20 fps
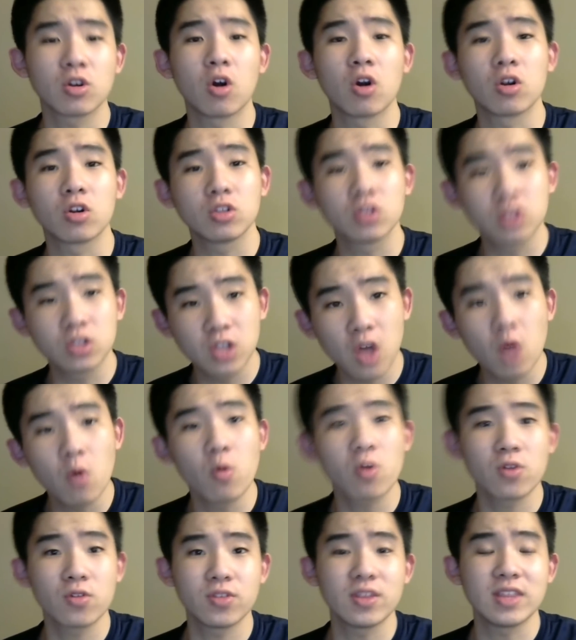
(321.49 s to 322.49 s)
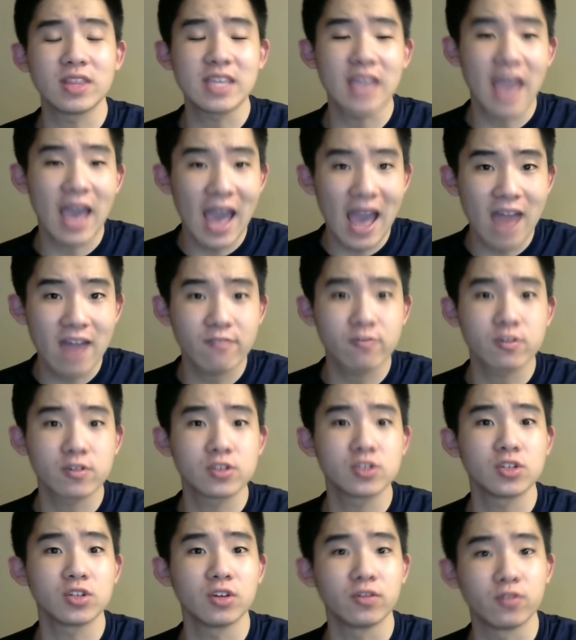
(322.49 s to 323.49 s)
are lower than the
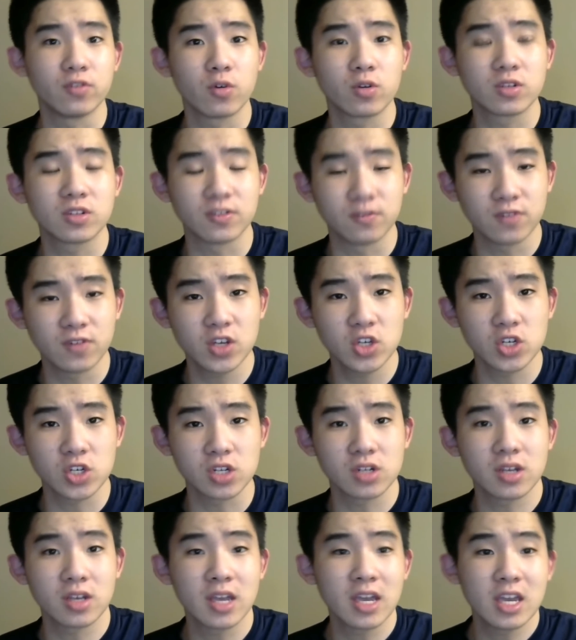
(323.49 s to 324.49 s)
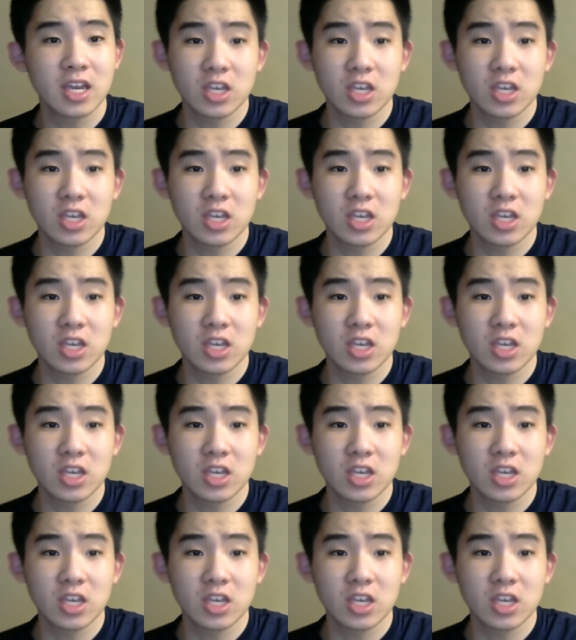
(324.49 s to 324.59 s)
average of your division,